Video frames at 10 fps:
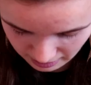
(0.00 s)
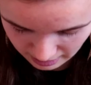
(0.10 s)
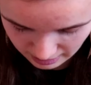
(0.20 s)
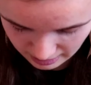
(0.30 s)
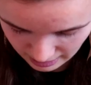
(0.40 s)

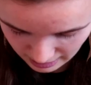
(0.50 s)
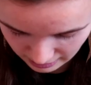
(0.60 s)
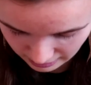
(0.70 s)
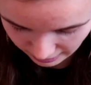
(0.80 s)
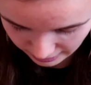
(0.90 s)
they
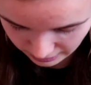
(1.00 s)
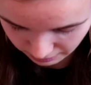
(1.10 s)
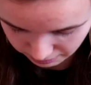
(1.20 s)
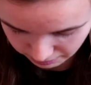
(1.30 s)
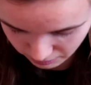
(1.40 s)
kind
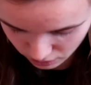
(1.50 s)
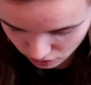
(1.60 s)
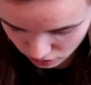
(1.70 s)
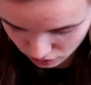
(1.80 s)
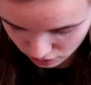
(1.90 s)
of
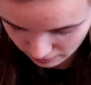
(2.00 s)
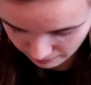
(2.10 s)
just